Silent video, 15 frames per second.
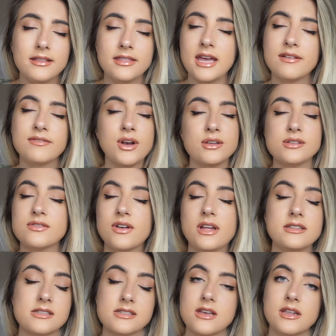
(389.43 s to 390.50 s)
They have loads of
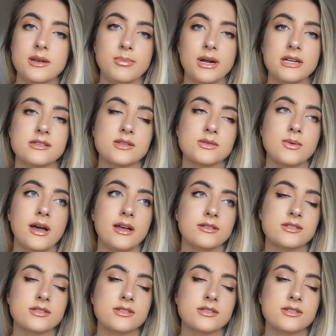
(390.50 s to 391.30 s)
like designer brands as well.